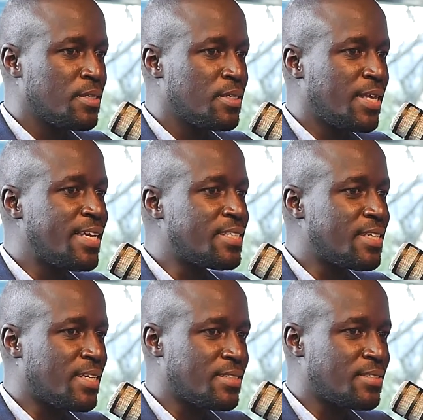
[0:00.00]
8
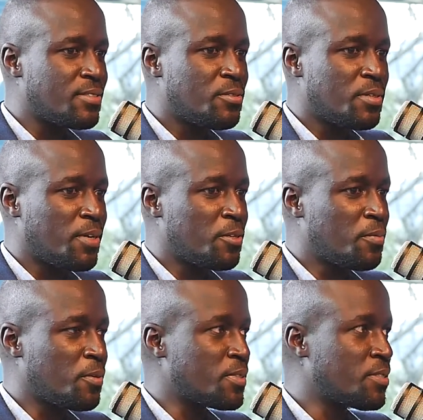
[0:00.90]
years doing manual
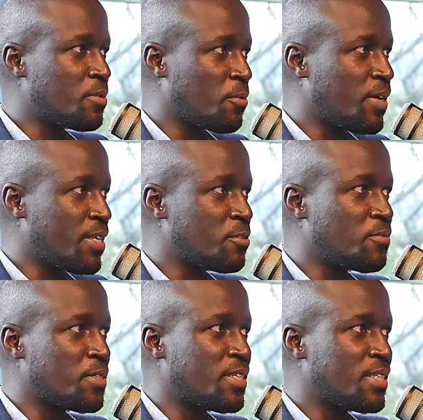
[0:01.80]
process to acquire those
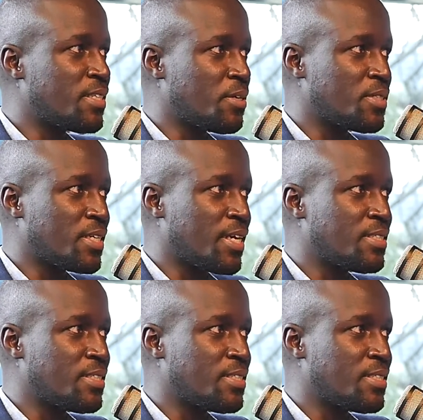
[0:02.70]
14,000 guys.